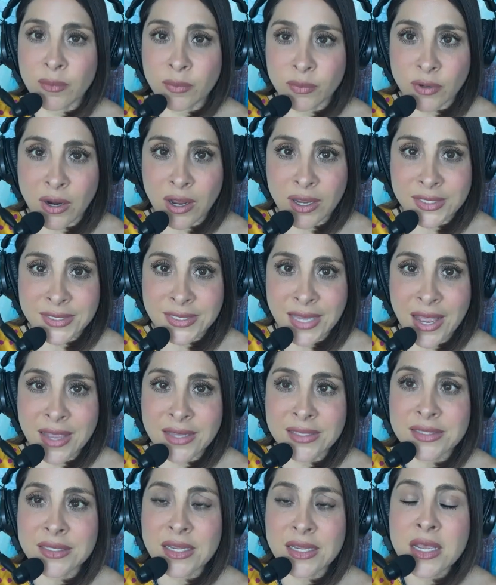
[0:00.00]

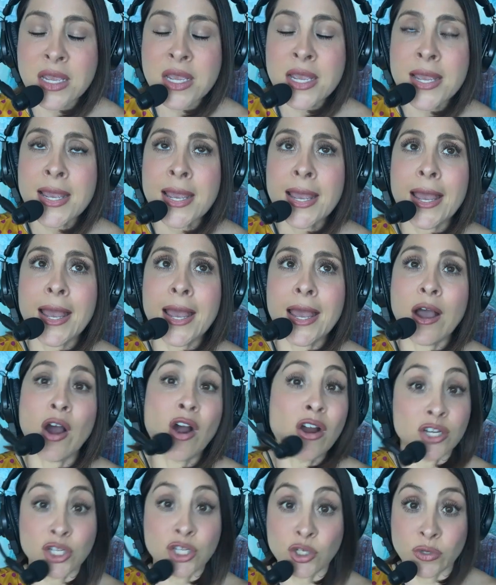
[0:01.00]
process, an
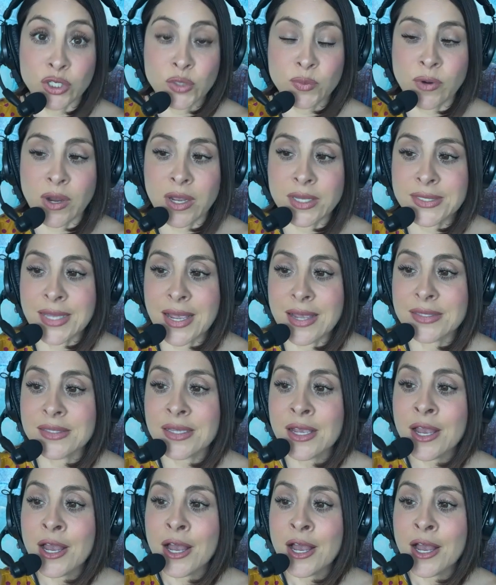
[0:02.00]
arduous process.